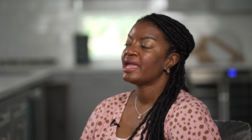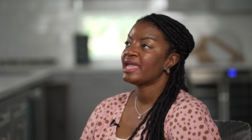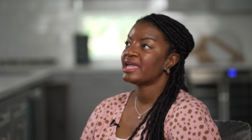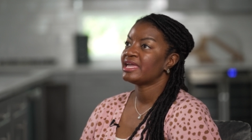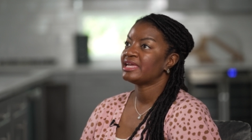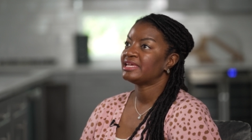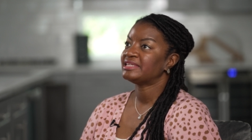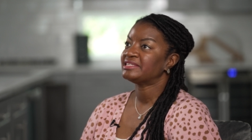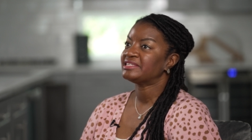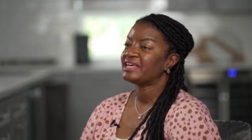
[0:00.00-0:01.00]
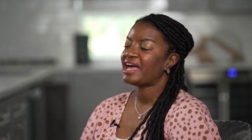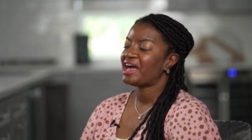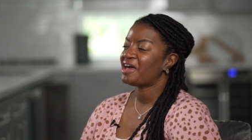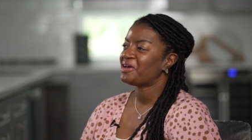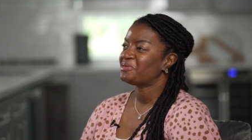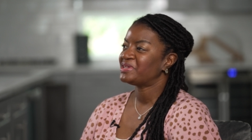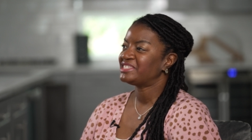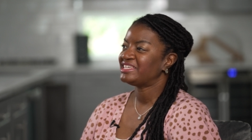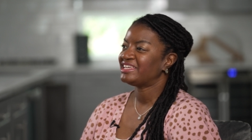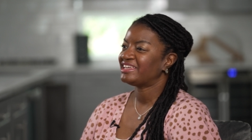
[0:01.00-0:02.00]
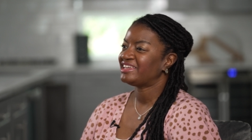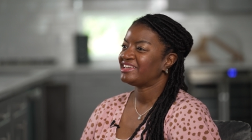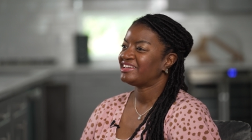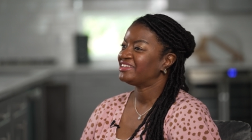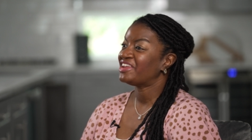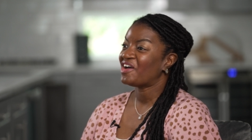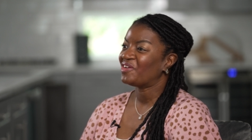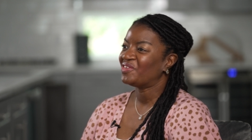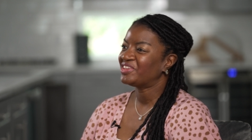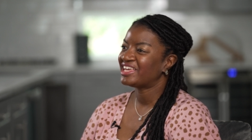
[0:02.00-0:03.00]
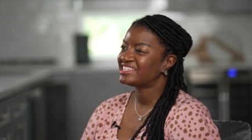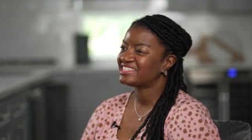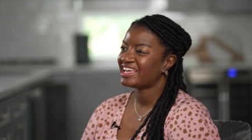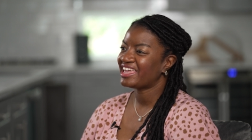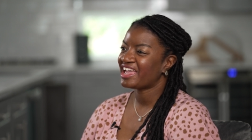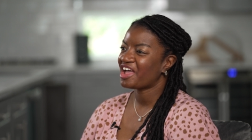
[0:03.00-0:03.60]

And I was thinking, no, that can't